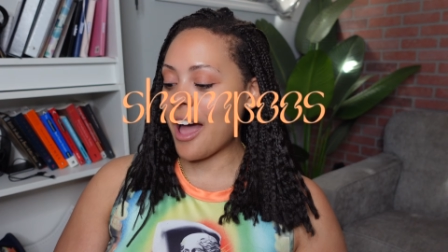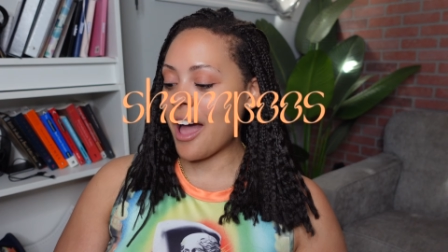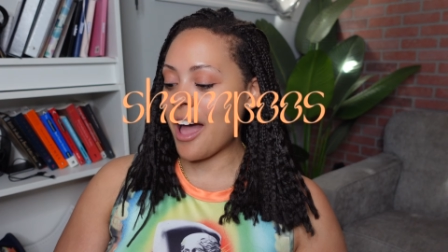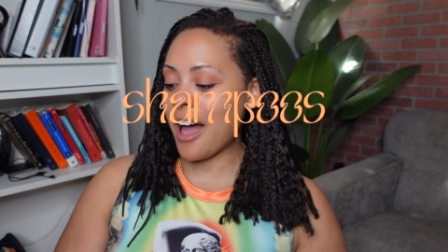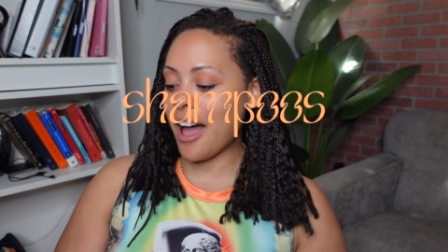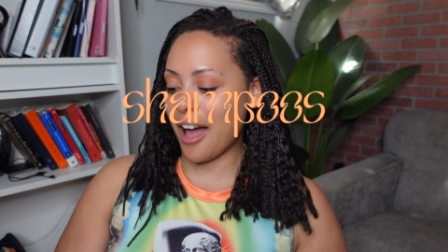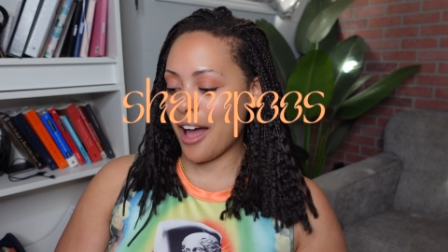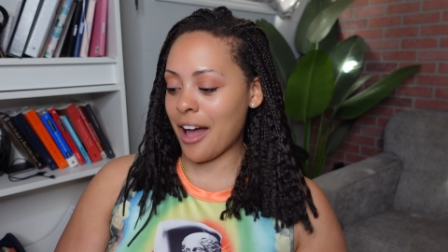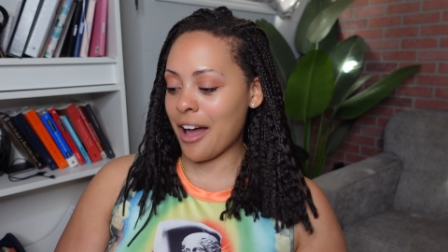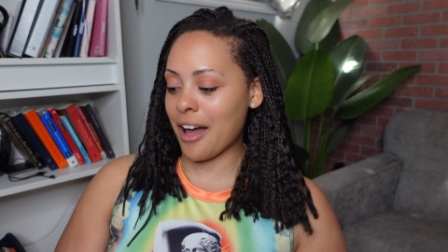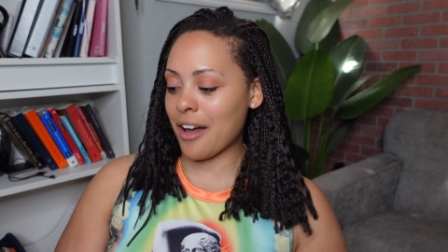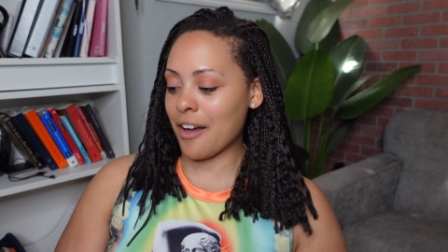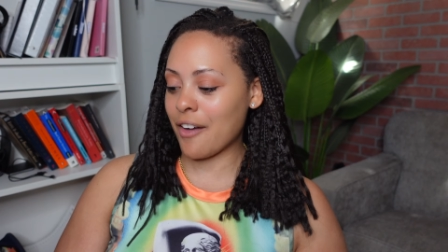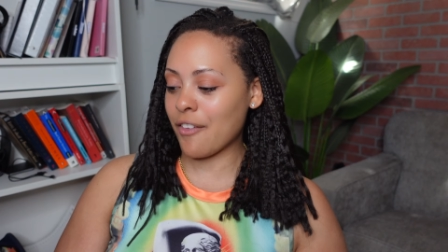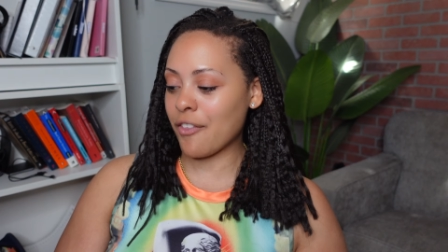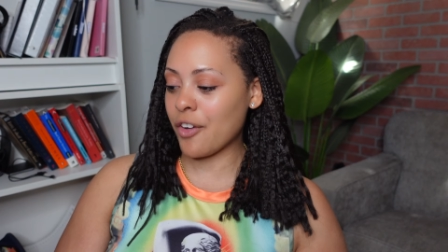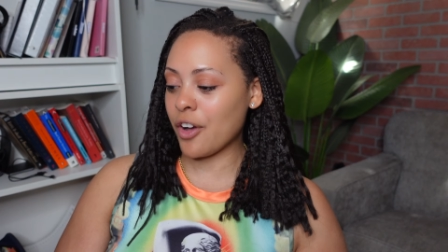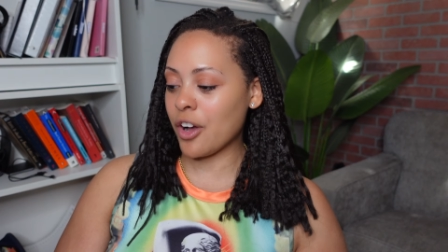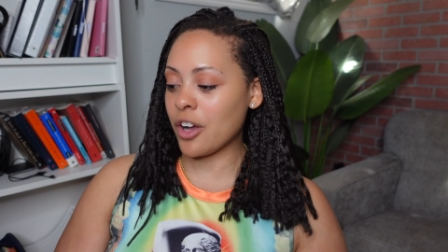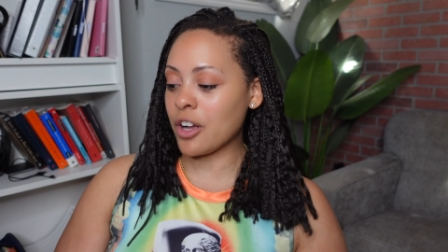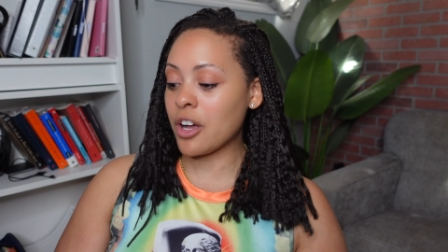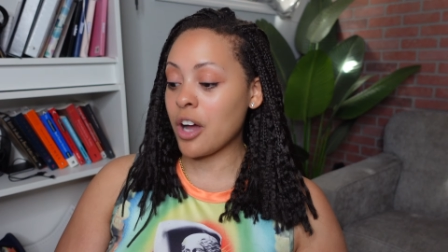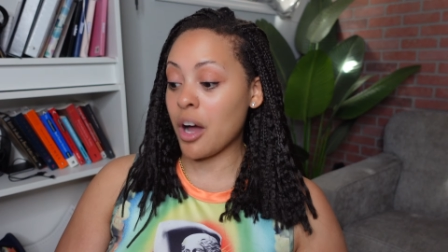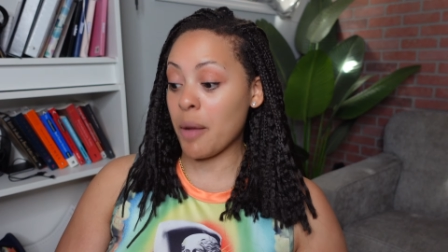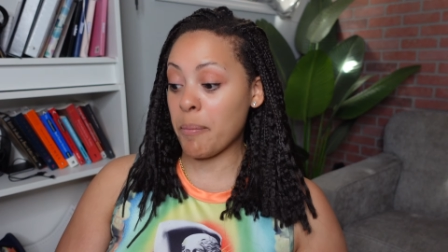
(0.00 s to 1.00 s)
have
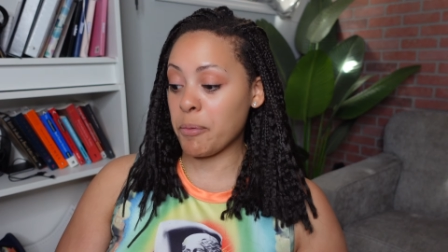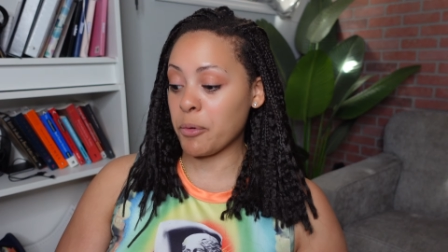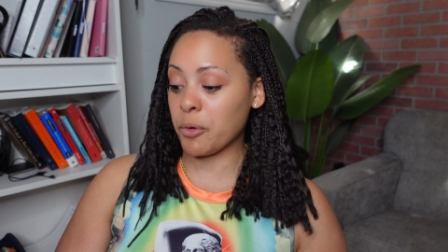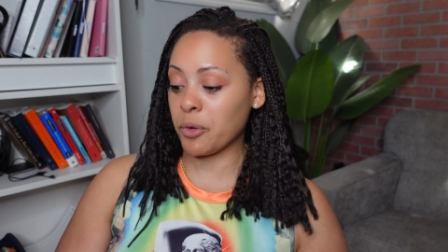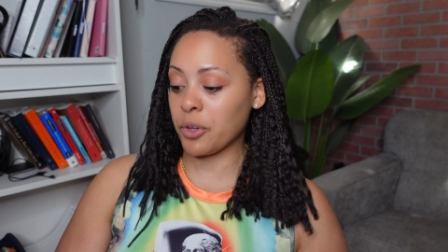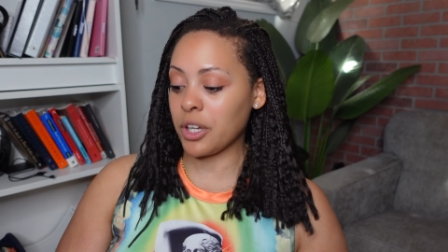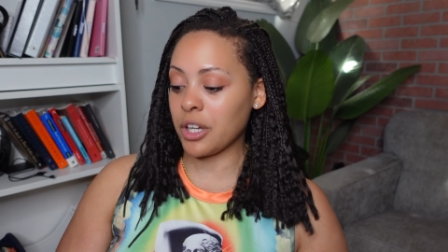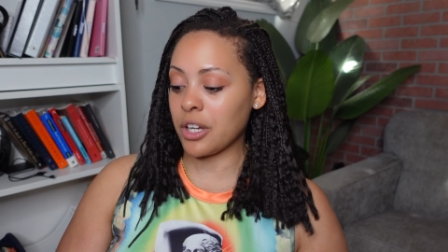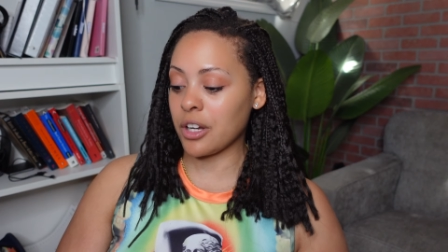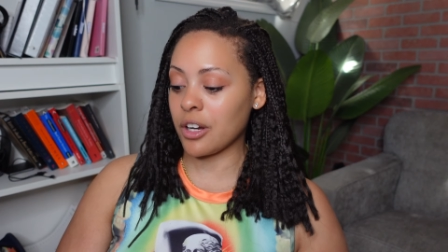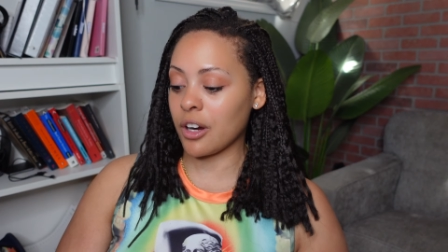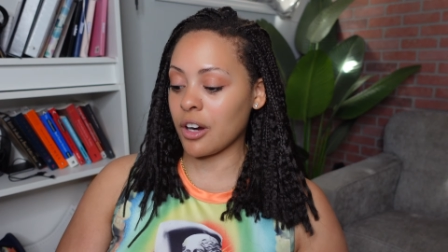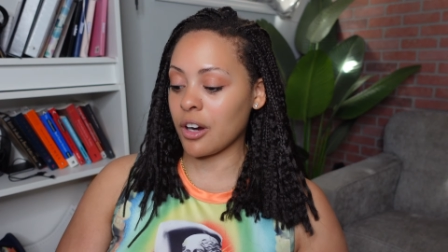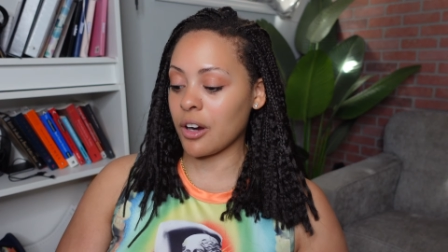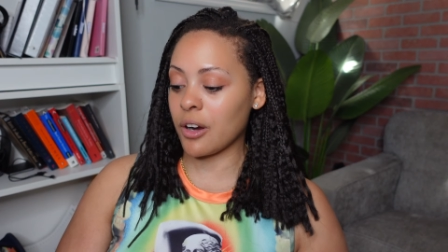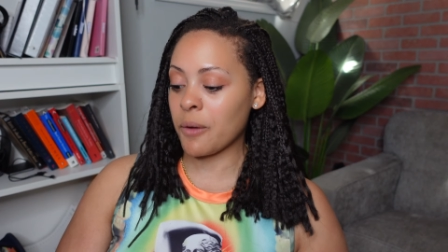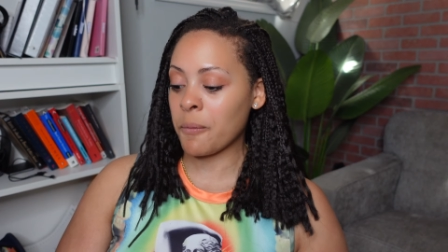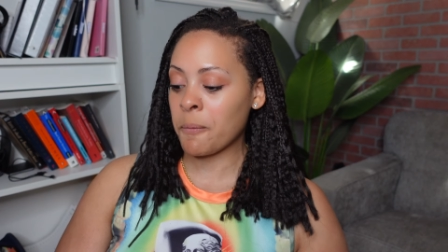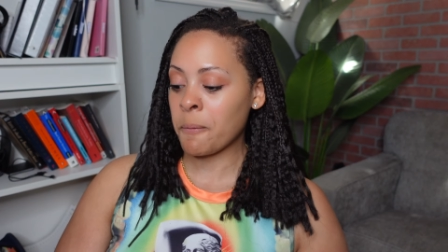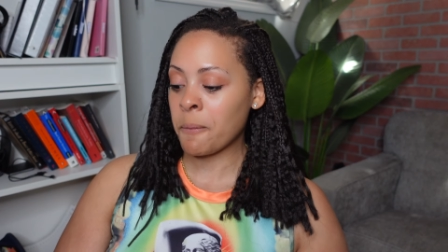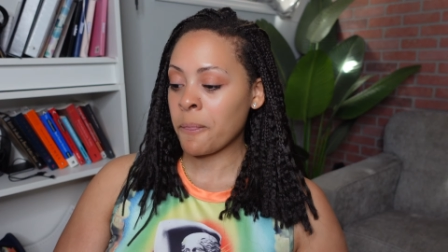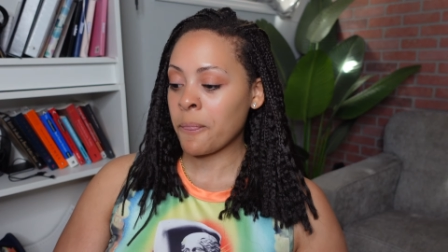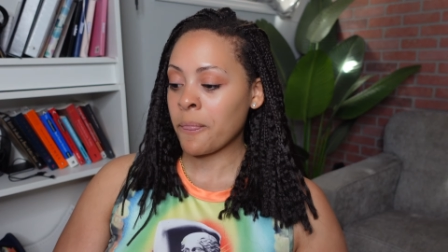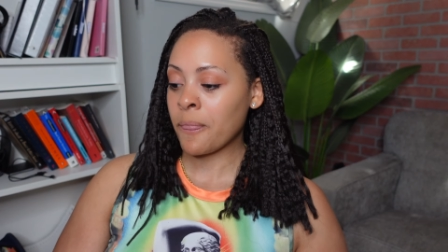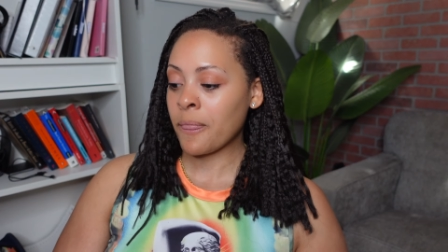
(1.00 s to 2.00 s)
a couple here